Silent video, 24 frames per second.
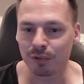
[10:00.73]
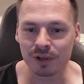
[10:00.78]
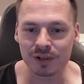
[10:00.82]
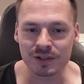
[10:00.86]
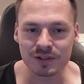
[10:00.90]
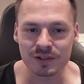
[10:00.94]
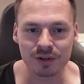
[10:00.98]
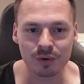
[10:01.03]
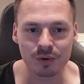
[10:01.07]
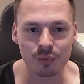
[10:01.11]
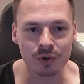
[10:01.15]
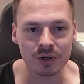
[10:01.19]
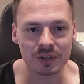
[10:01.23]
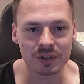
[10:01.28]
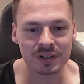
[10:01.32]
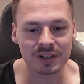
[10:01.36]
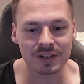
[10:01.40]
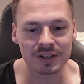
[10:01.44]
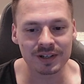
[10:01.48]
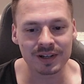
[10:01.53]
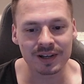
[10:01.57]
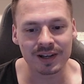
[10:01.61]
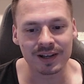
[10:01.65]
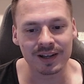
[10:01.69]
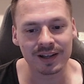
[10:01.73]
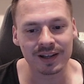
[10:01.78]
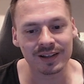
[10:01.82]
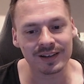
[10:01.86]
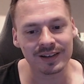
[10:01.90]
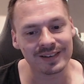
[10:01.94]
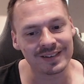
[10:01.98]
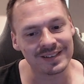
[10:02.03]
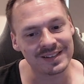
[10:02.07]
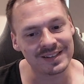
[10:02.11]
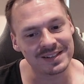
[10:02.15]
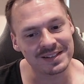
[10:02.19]
is not working,
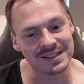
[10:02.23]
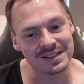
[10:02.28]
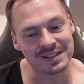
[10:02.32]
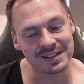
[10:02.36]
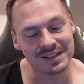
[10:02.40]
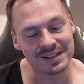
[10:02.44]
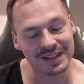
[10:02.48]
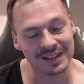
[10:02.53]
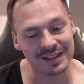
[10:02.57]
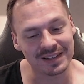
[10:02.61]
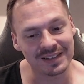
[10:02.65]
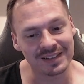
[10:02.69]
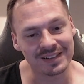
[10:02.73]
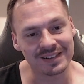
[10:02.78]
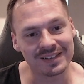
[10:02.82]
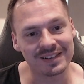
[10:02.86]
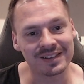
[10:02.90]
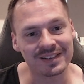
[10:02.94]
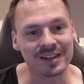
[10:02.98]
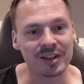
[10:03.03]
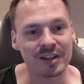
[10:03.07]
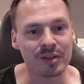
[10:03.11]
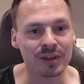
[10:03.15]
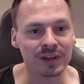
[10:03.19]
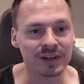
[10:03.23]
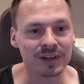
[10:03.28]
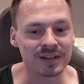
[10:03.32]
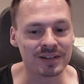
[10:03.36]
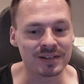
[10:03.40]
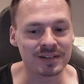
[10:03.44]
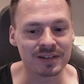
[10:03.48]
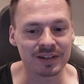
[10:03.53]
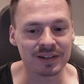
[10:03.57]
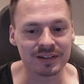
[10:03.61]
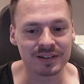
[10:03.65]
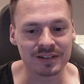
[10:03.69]
and then the thing
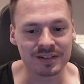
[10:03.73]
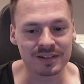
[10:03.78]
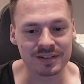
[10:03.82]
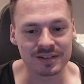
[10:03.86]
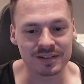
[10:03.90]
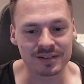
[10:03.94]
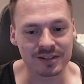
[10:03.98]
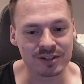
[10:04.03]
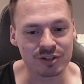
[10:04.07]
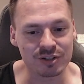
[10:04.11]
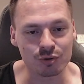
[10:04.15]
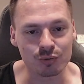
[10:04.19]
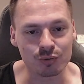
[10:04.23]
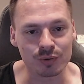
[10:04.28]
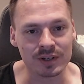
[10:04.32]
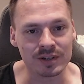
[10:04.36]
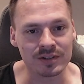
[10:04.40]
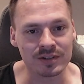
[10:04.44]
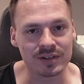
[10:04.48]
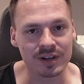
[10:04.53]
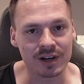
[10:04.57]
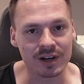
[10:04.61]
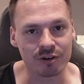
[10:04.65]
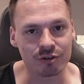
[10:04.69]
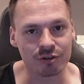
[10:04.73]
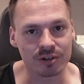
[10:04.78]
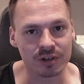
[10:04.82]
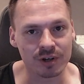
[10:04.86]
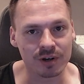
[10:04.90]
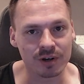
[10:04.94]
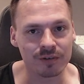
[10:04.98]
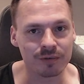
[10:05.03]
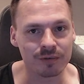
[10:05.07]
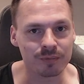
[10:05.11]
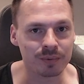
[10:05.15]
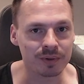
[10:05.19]
is that the screen is actually
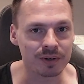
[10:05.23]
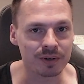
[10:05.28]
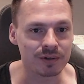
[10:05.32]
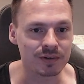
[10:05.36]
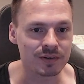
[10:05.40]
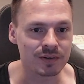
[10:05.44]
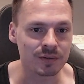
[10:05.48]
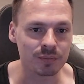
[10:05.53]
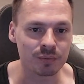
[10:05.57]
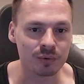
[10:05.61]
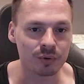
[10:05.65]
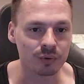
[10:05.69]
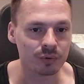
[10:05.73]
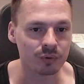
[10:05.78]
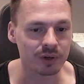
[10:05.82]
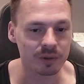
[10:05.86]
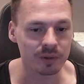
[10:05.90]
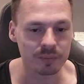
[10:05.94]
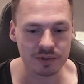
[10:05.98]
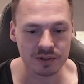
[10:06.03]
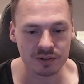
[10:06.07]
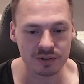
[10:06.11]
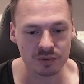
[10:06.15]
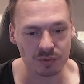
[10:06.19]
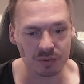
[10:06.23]
off because the program is doing